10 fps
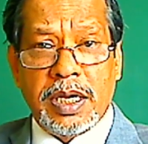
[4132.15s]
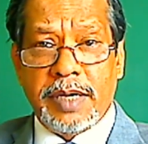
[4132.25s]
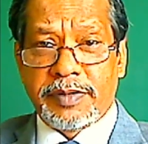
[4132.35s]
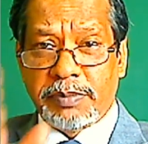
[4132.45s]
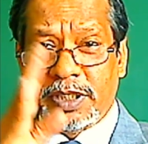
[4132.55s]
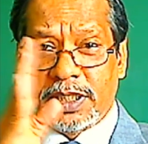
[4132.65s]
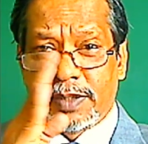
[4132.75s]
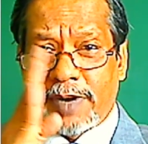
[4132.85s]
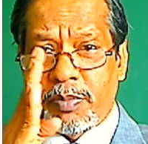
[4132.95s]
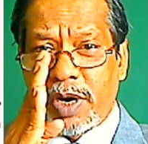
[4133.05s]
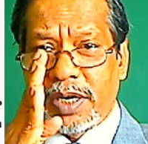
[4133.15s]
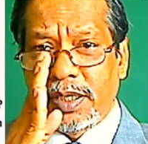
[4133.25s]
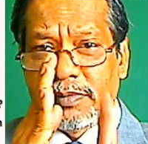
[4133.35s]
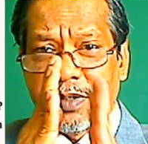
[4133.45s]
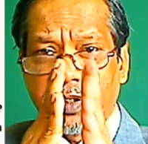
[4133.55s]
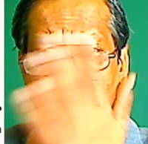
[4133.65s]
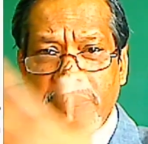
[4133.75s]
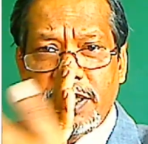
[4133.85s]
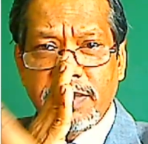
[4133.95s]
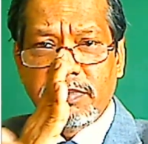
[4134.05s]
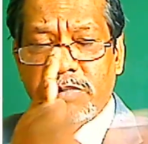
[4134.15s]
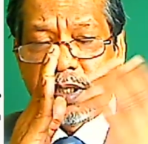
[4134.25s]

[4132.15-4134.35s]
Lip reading: If something is vibrating, if there's medium,